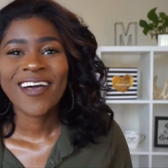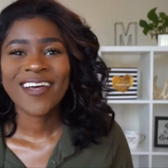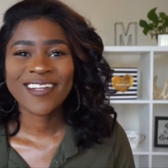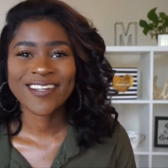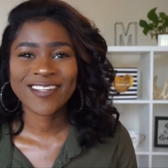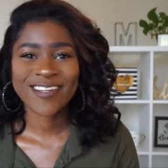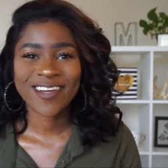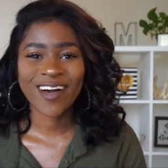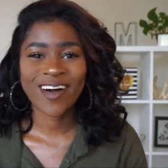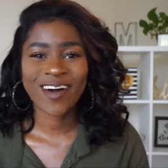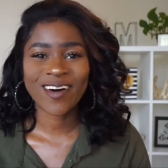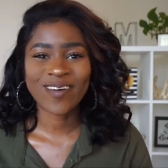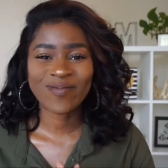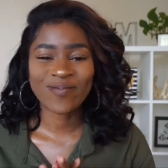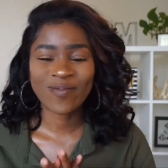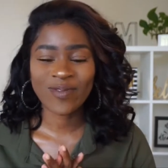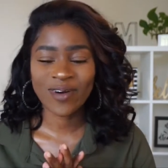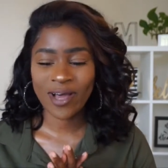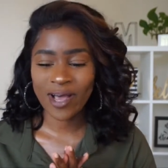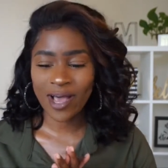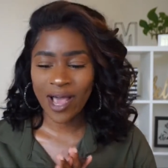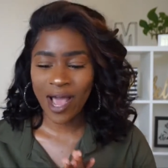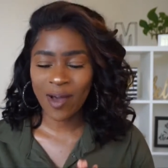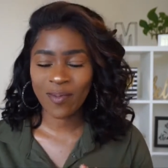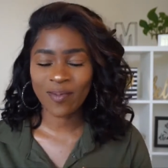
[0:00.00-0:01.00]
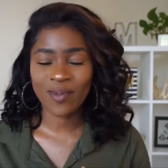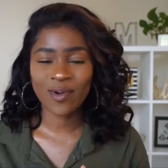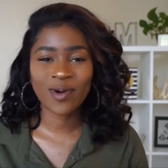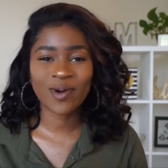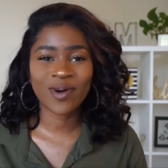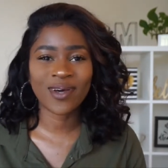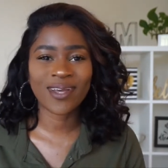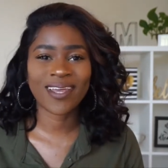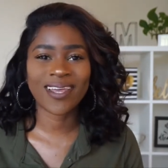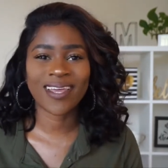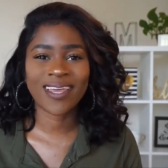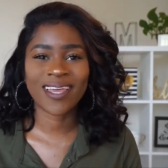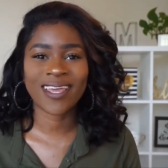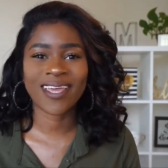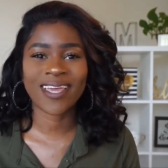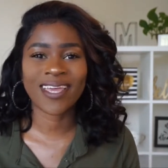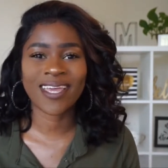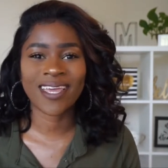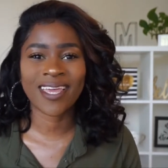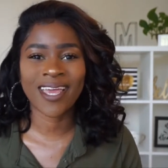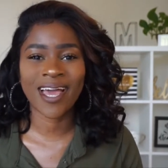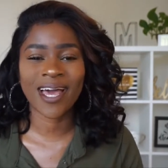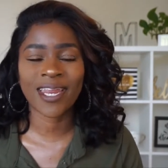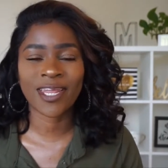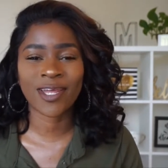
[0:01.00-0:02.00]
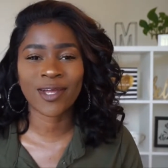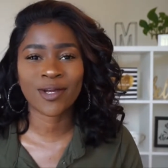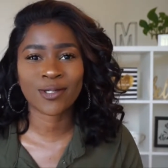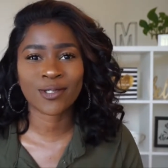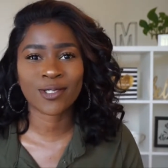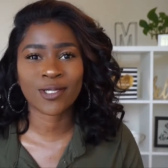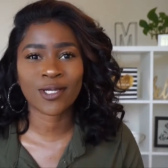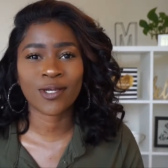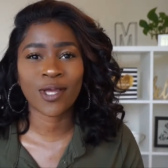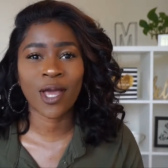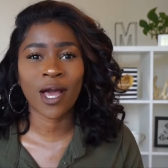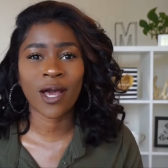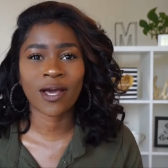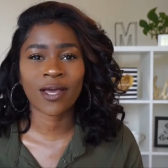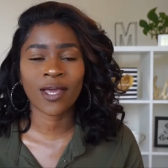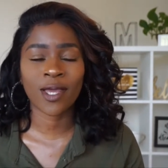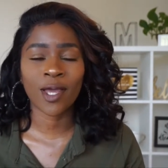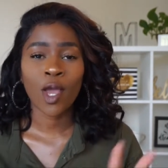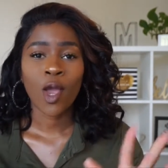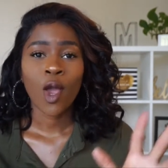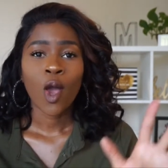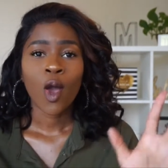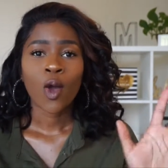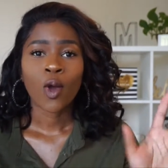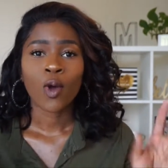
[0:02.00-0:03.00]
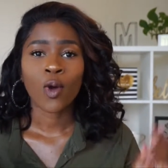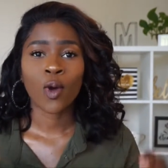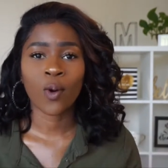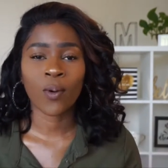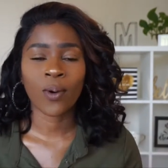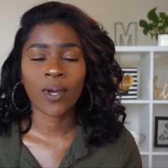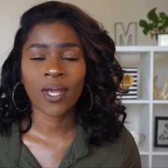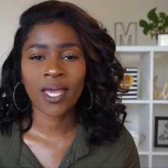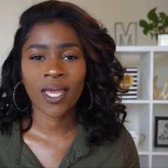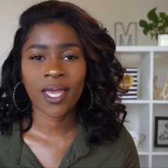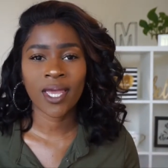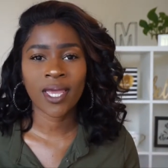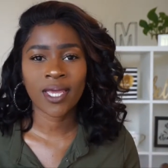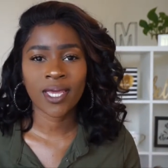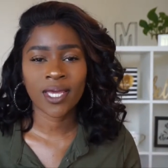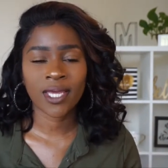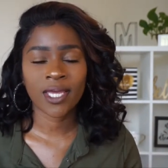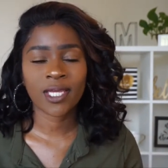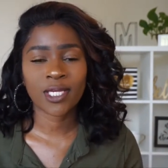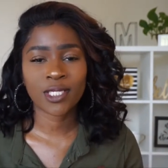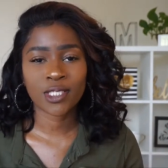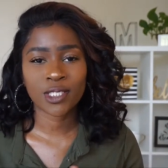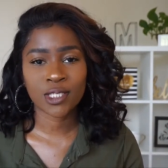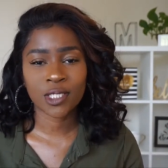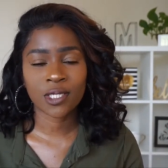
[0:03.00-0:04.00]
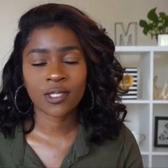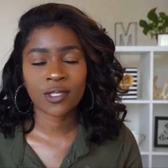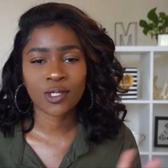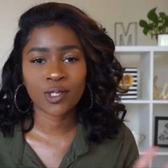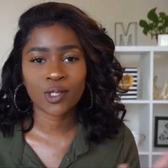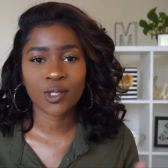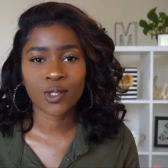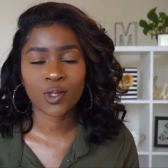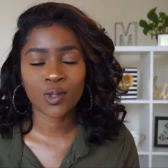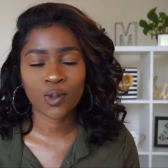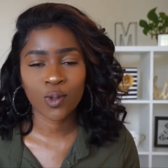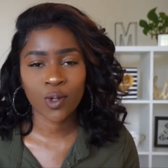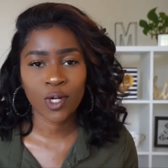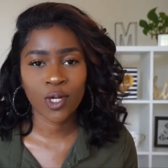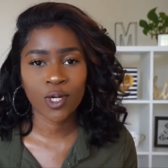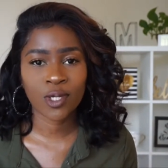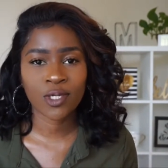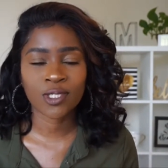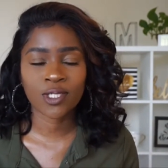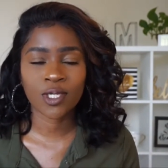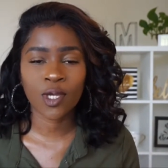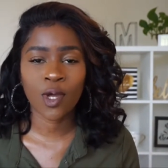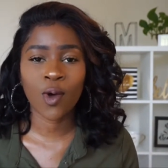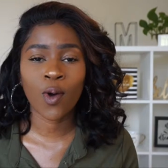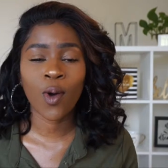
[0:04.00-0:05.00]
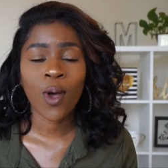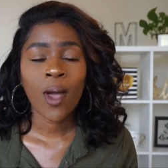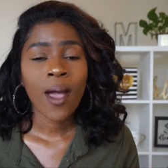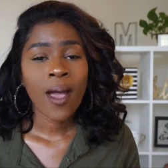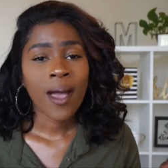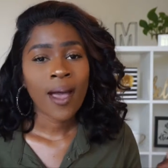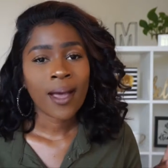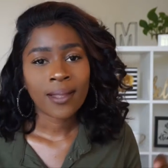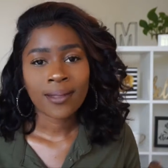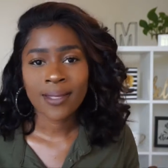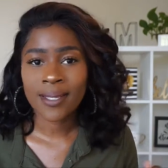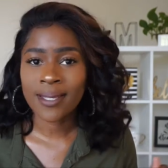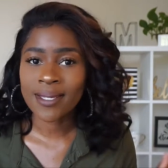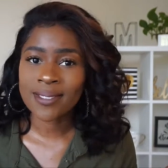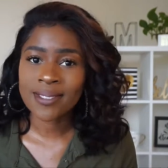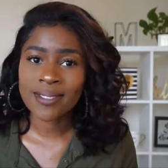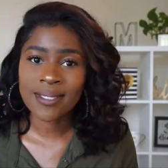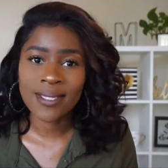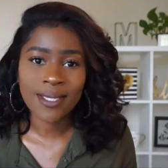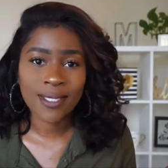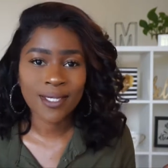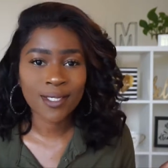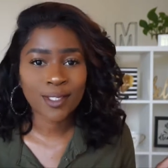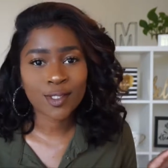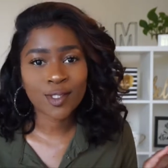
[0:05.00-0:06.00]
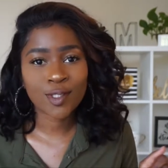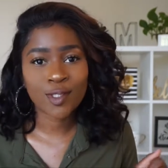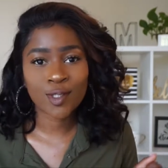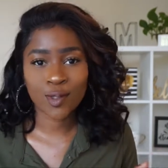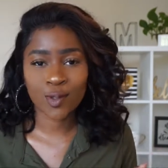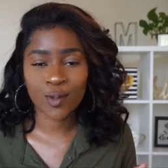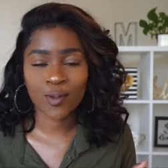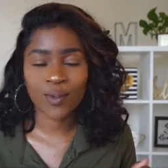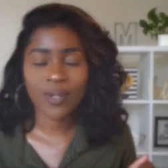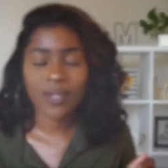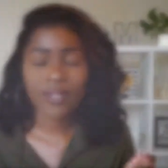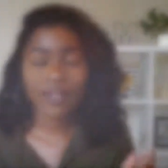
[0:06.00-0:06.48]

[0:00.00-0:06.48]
No, but I'm gonna go ahead and get out of here so y'all can go ahead and get into the tutorial. So let's get to